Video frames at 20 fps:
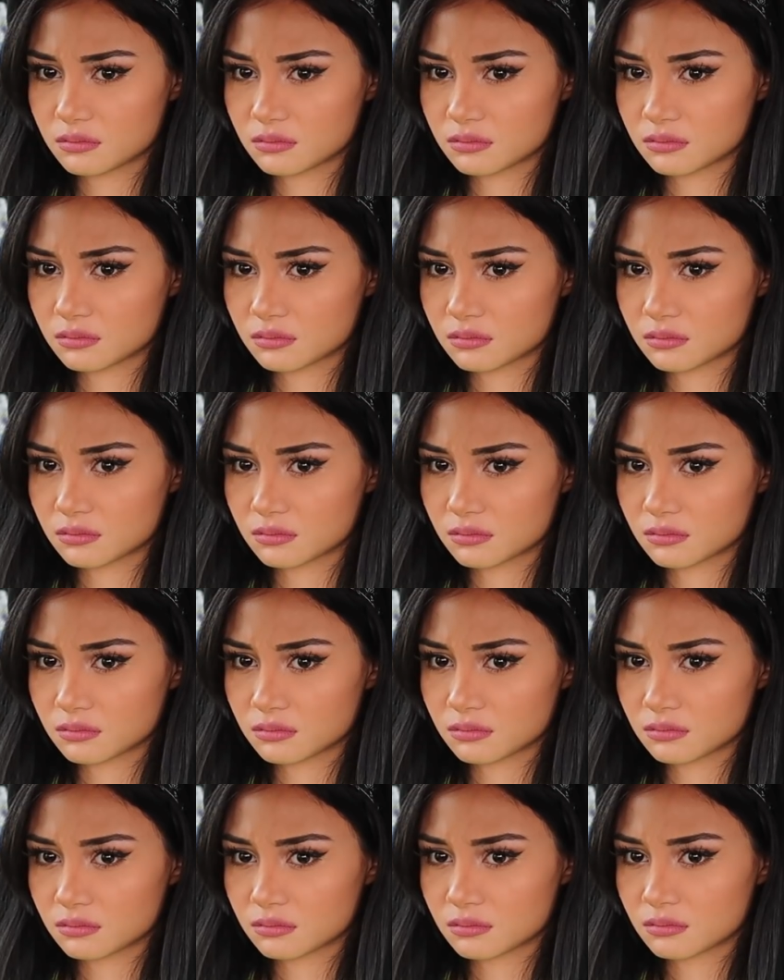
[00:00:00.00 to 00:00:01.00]

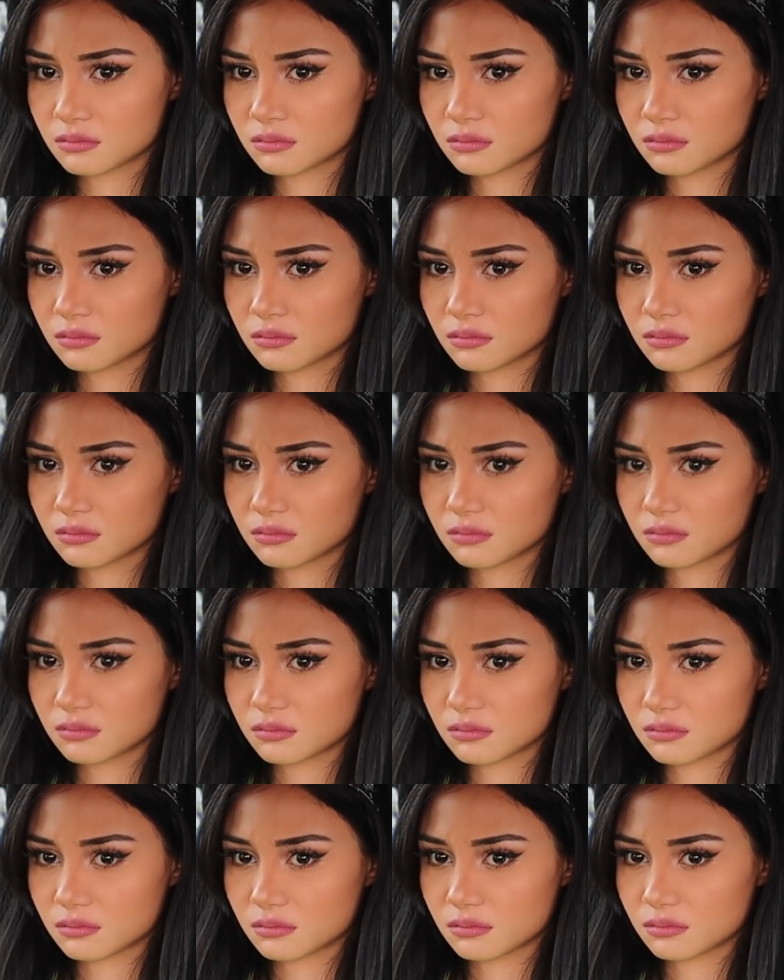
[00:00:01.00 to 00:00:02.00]

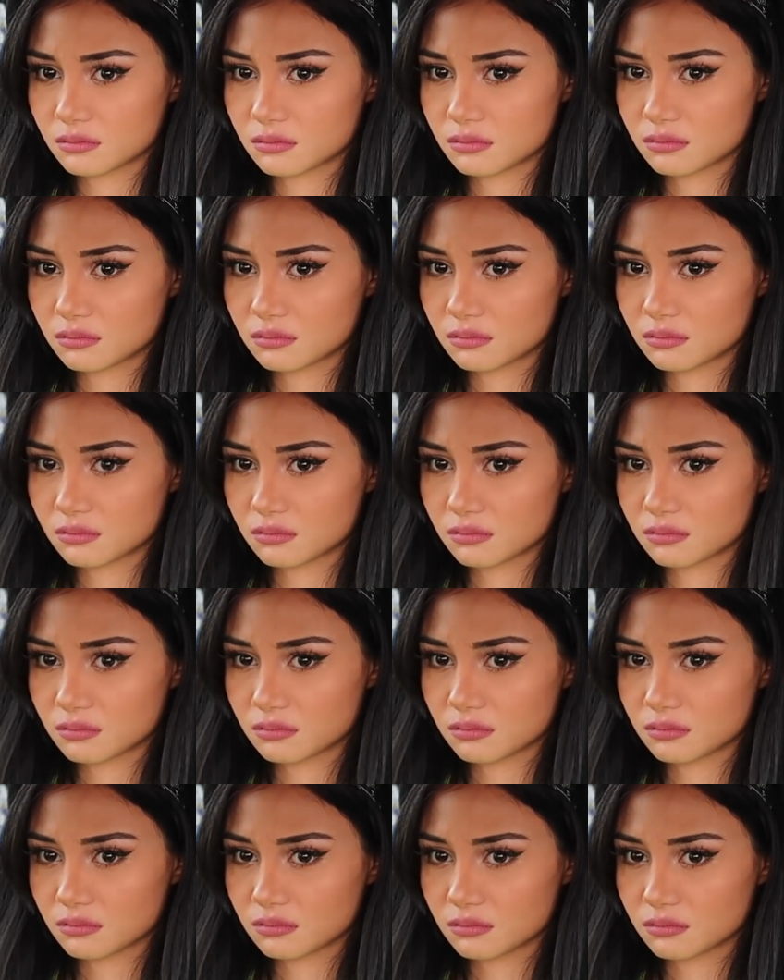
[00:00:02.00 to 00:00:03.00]

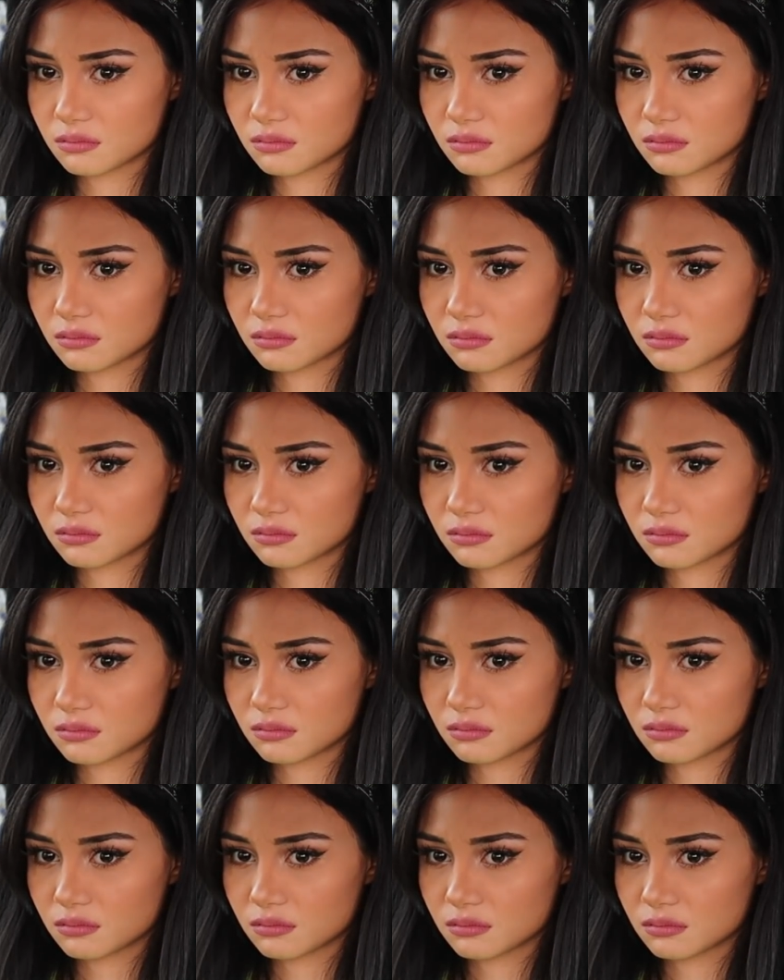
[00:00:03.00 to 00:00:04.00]

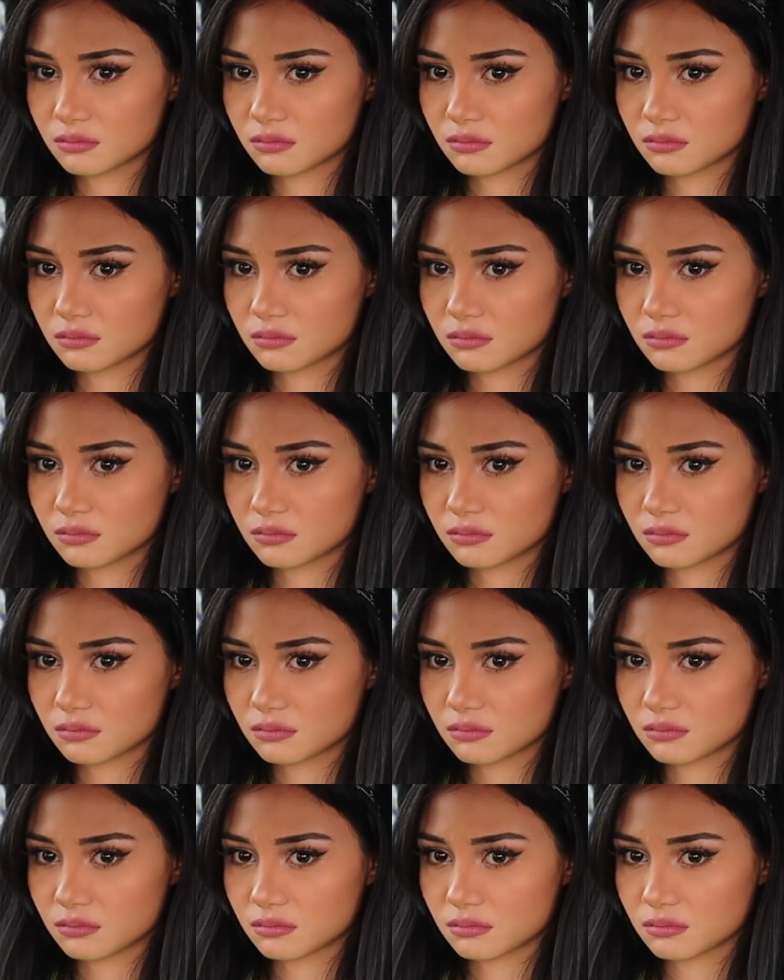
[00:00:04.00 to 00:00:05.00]

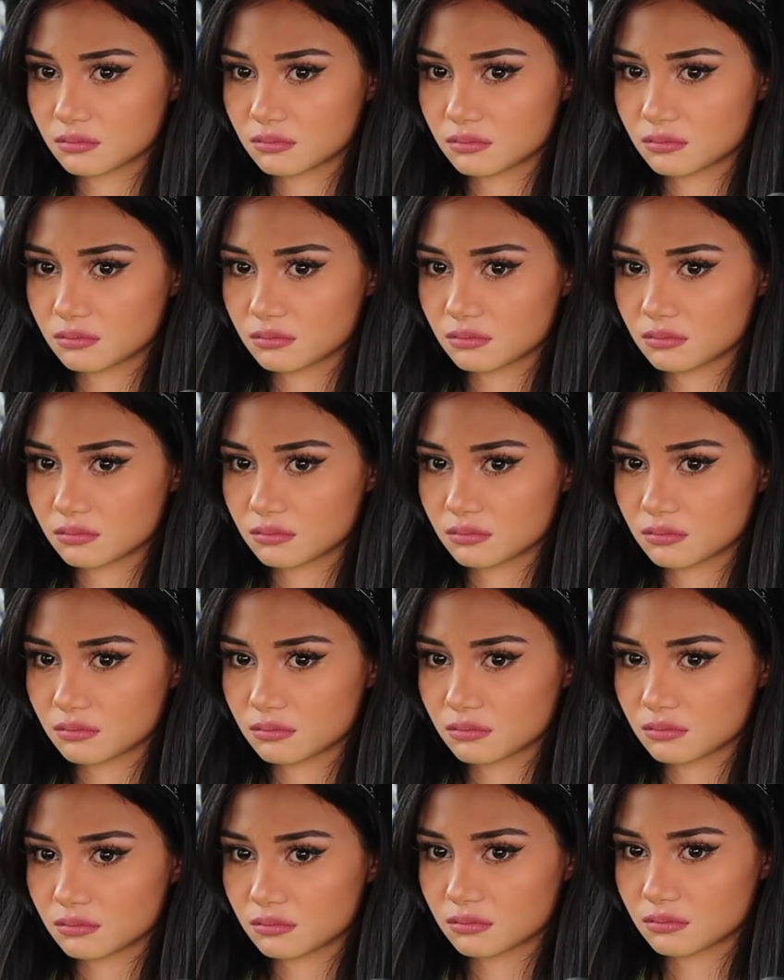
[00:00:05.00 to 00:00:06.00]

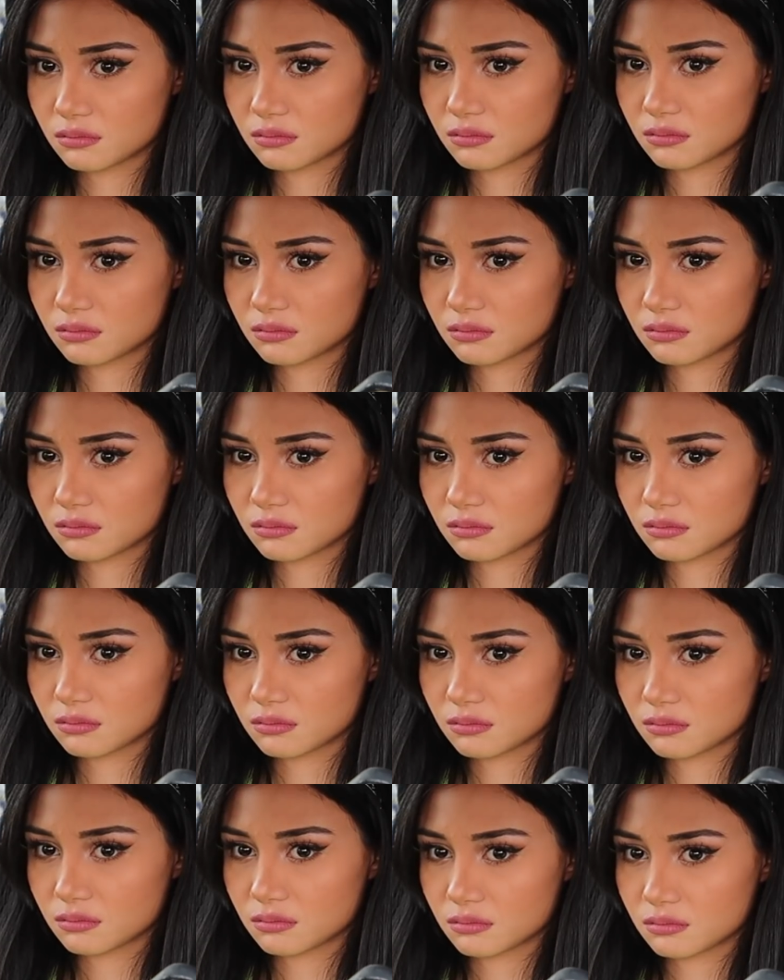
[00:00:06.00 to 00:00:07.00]

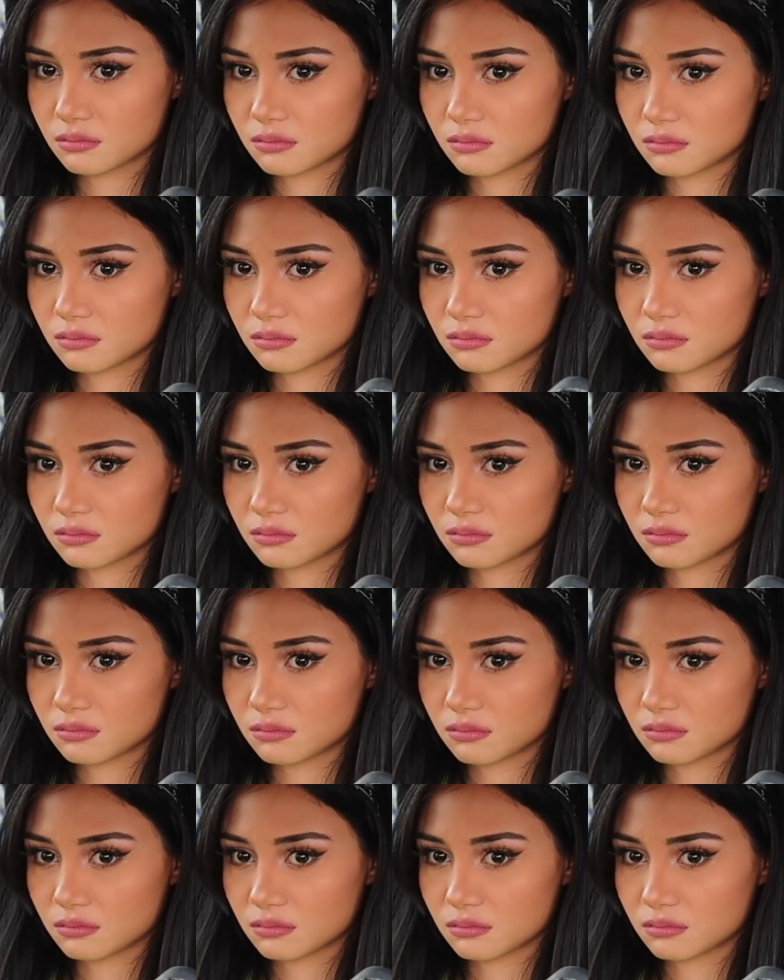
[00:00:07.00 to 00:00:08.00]
The person shown says nothing.